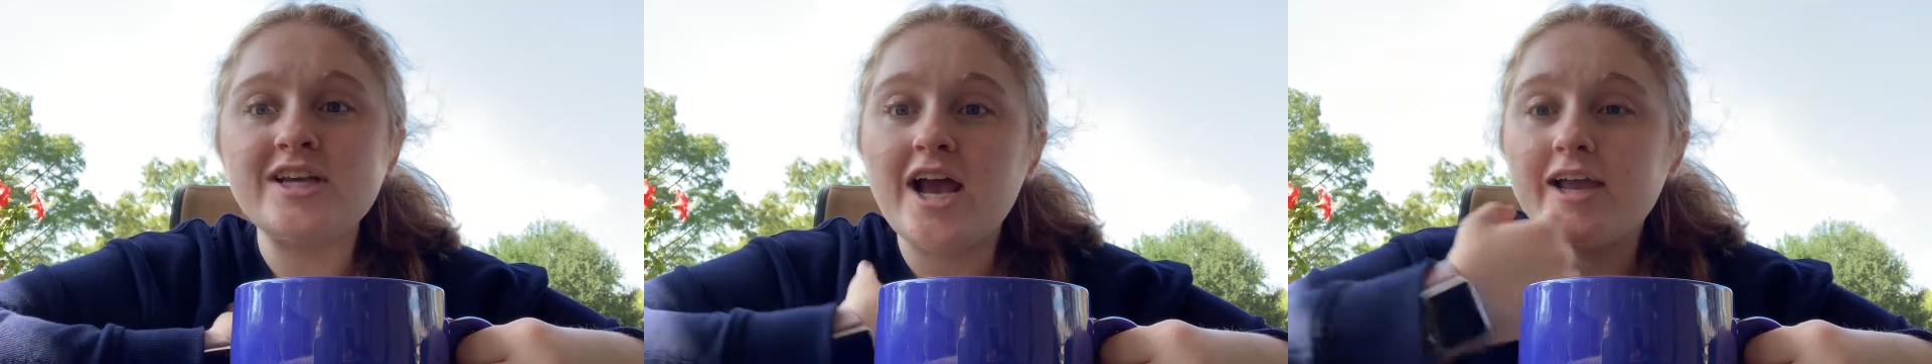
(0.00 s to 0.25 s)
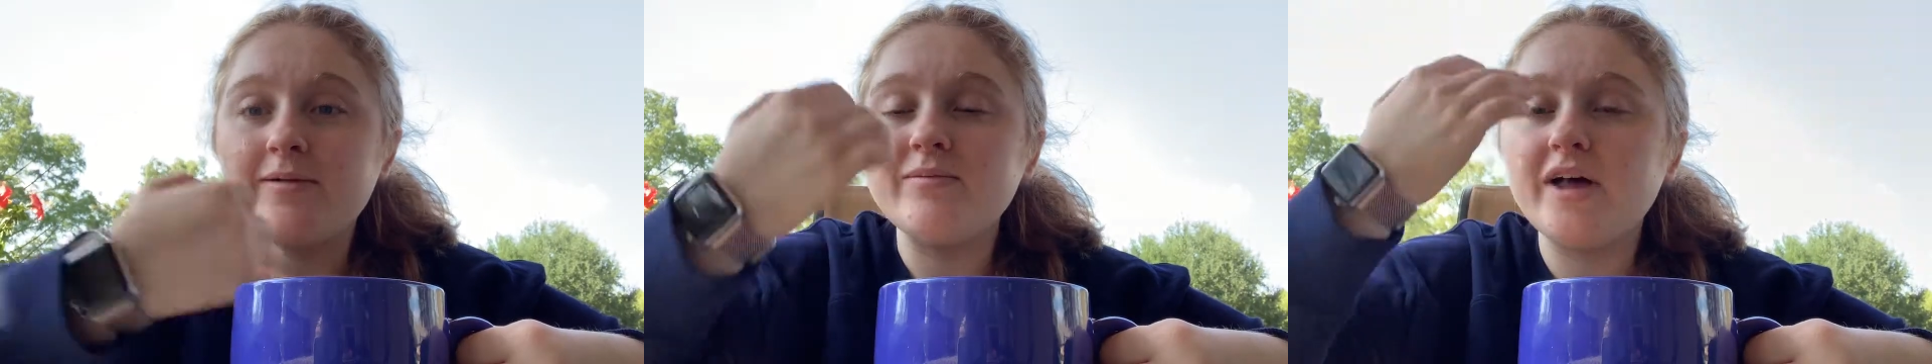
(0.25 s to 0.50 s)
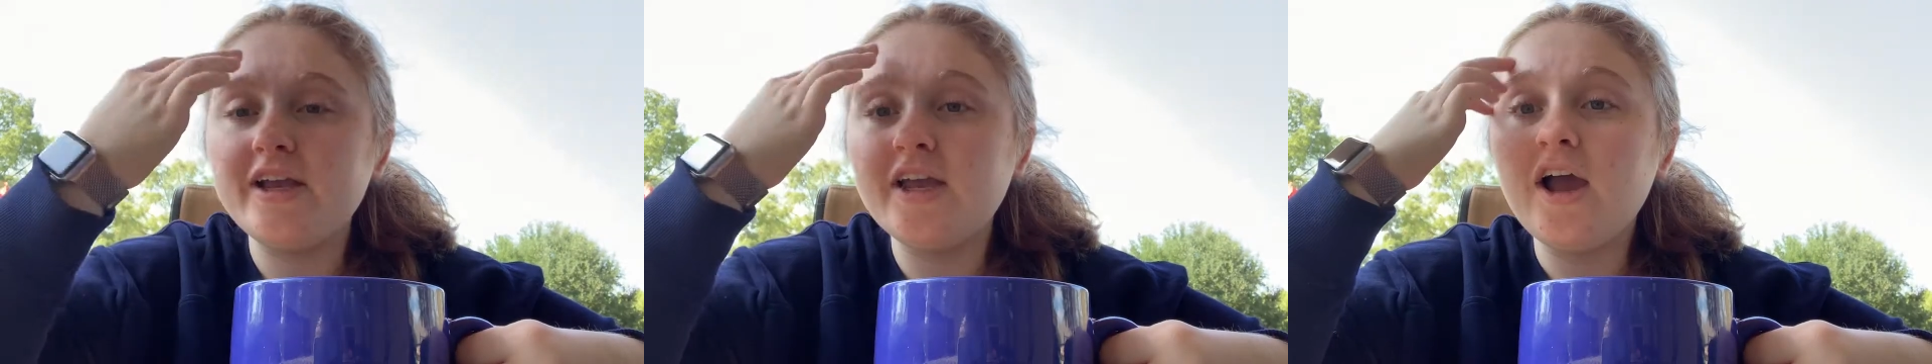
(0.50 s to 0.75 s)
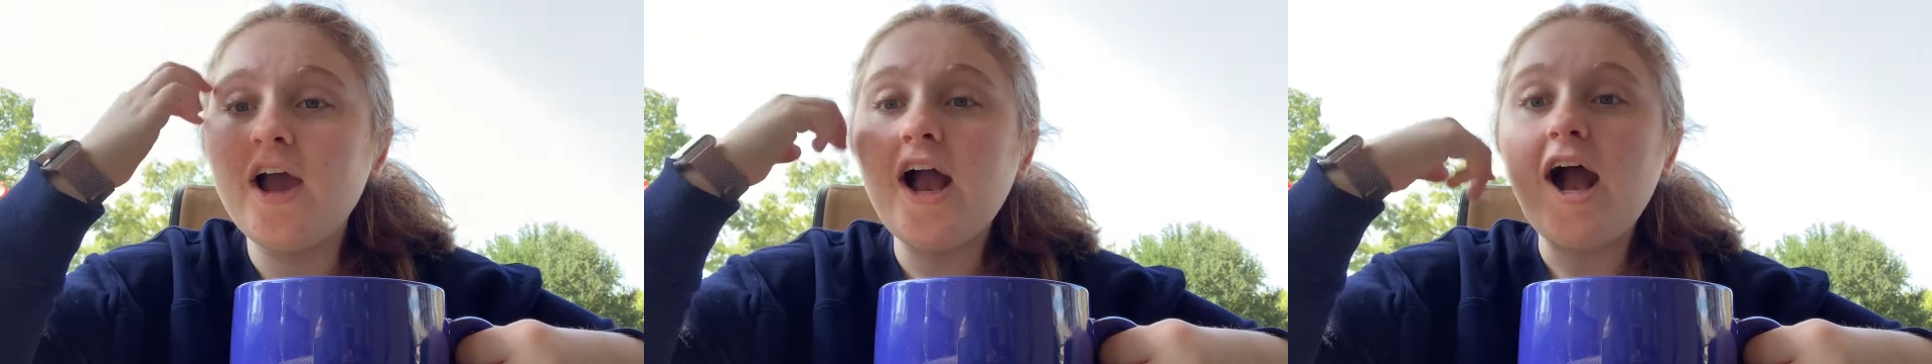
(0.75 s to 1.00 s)
I'm like,
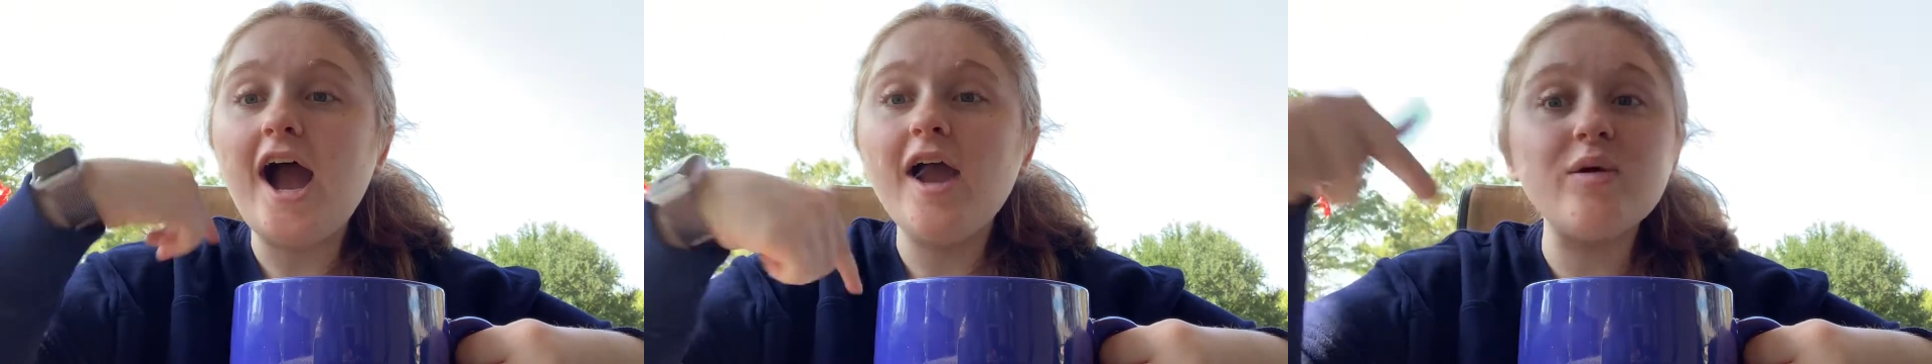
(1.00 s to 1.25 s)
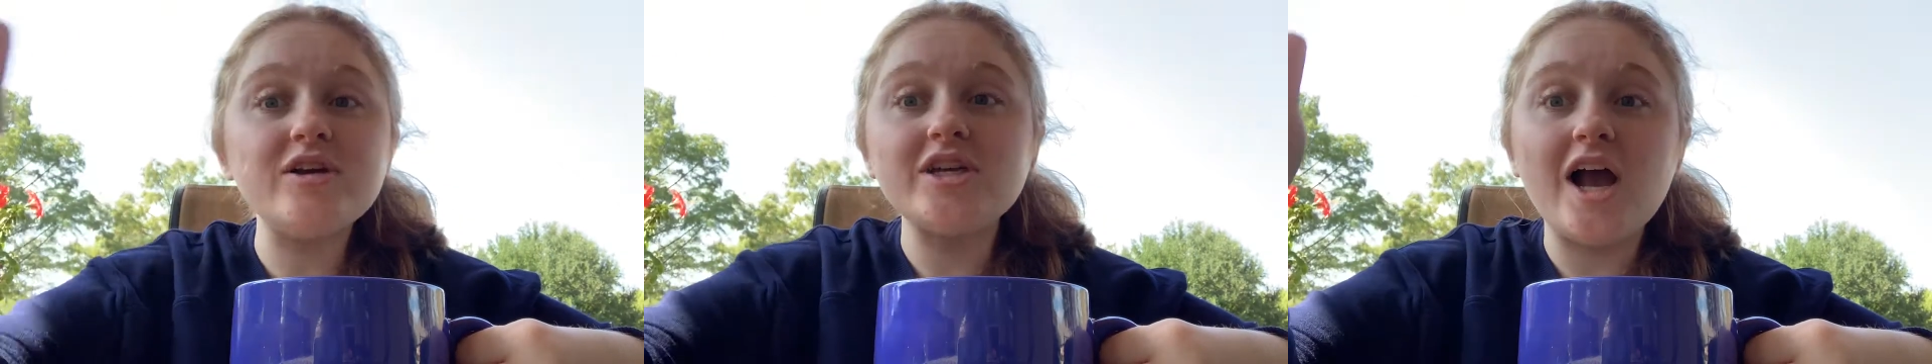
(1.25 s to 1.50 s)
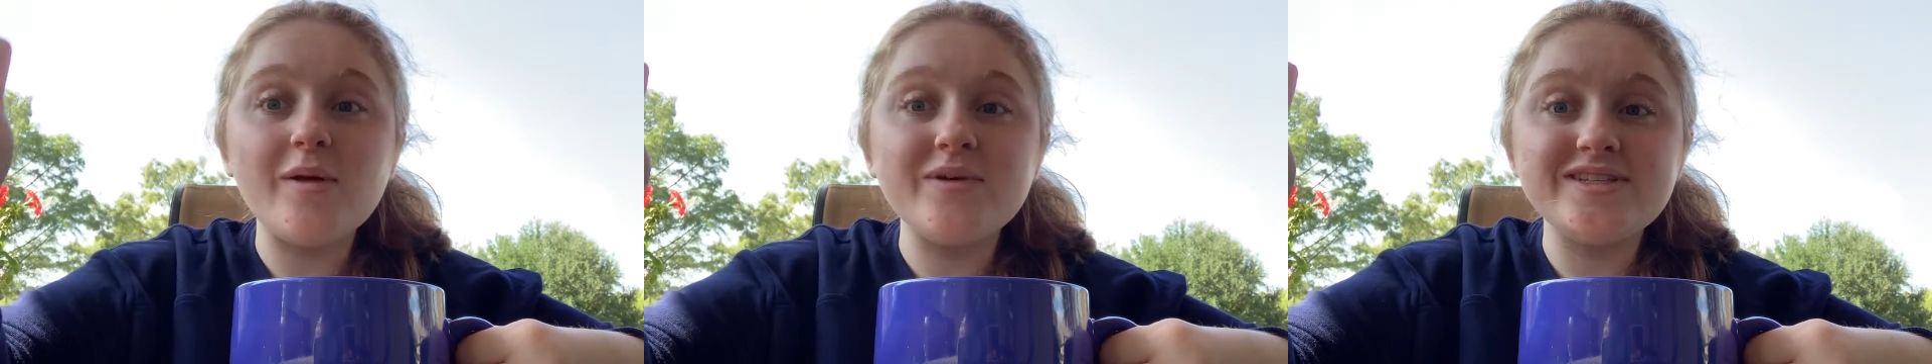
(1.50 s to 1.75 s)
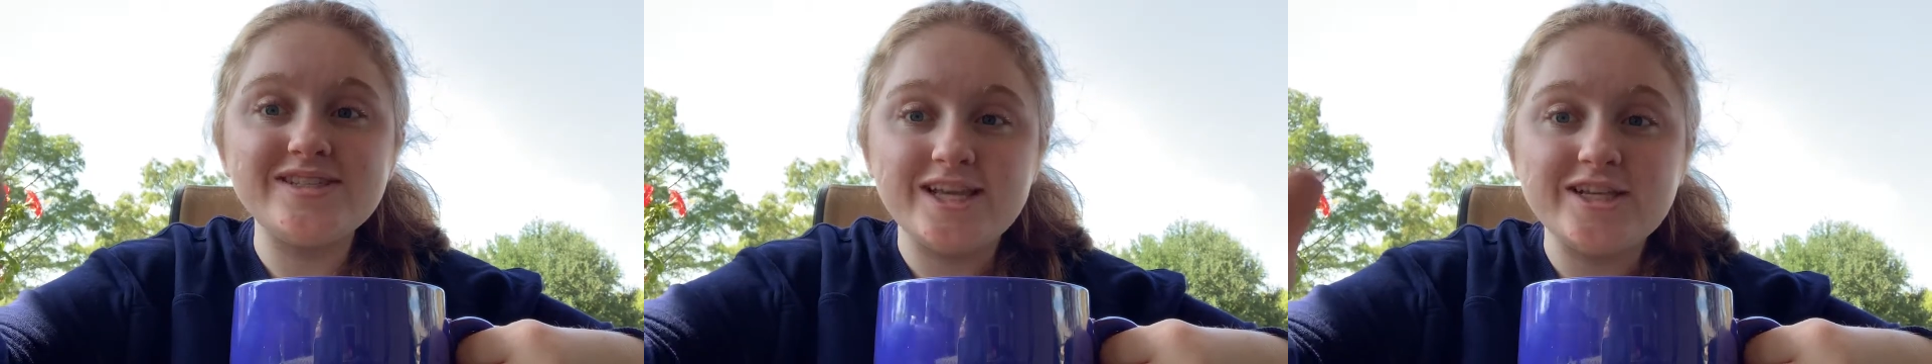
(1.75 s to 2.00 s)
I wish I
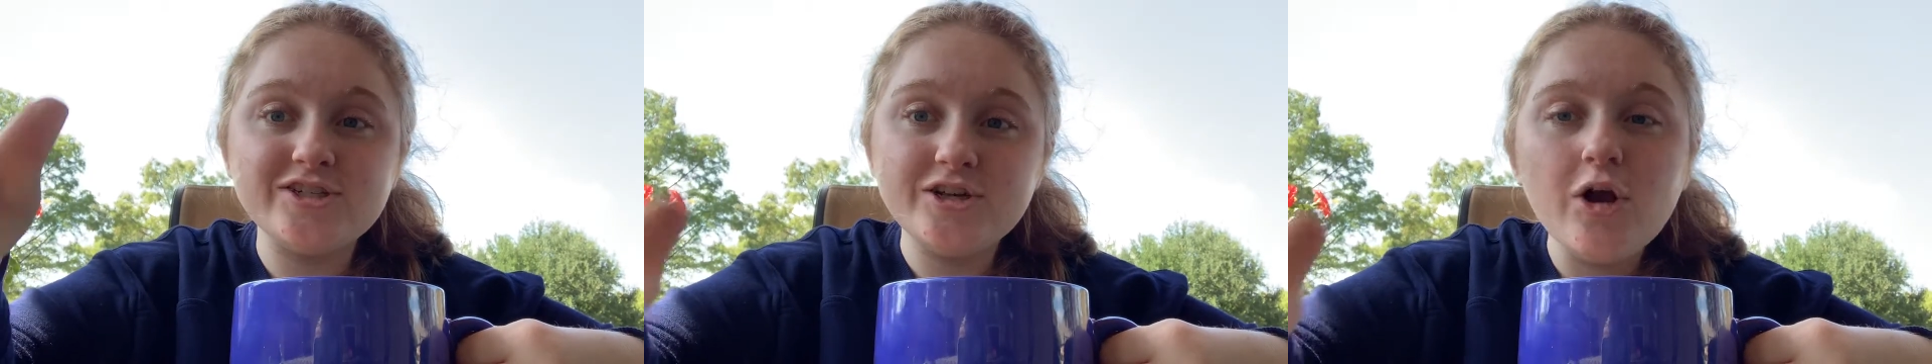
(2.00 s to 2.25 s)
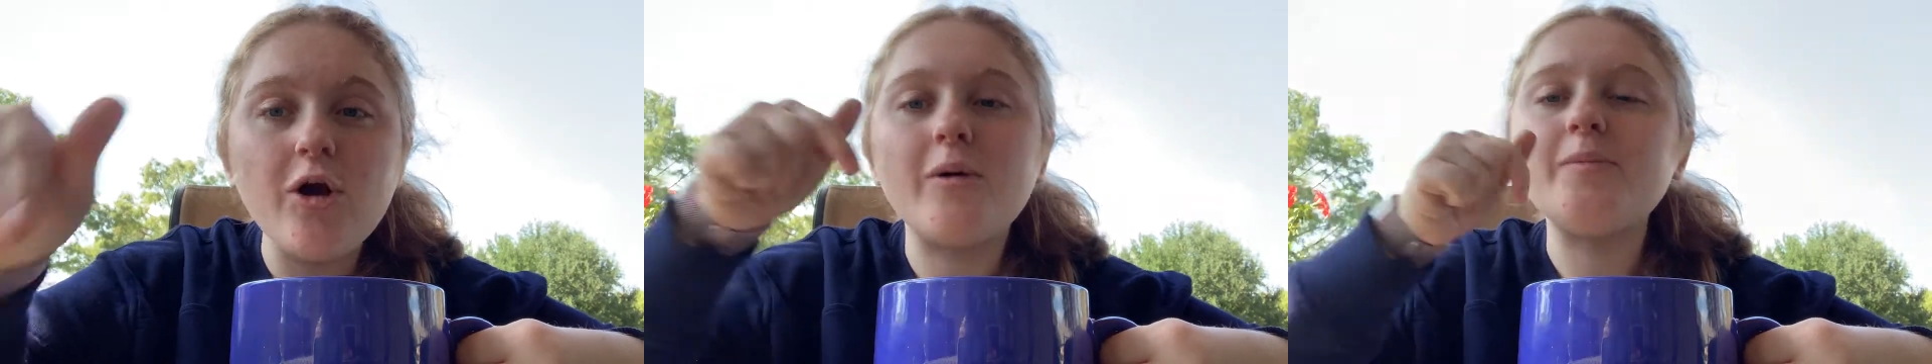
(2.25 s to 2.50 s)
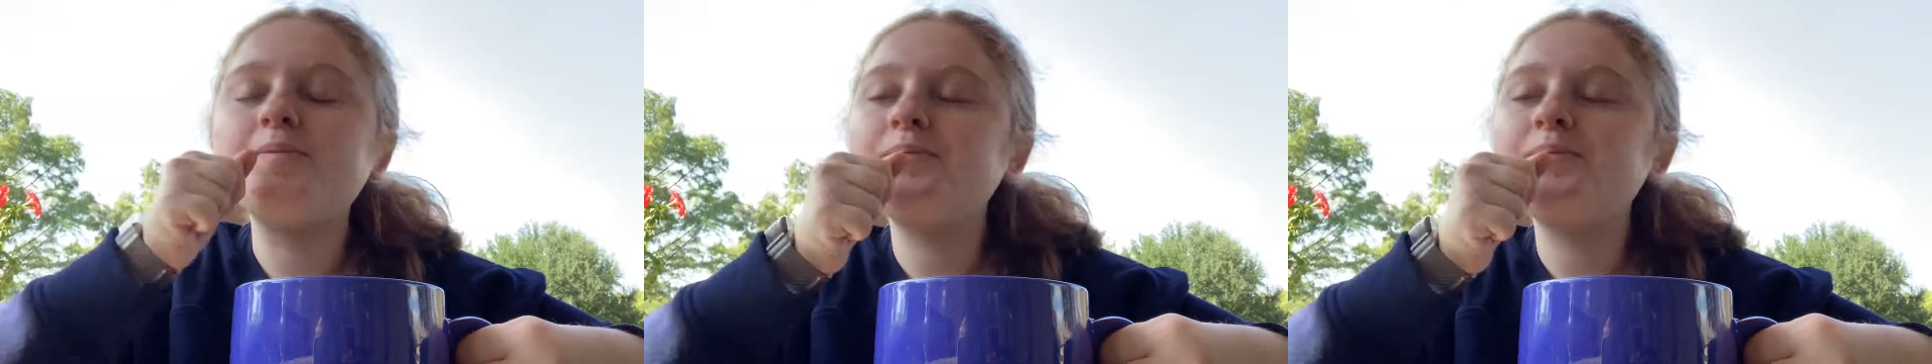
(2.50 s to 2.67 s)
was this girl.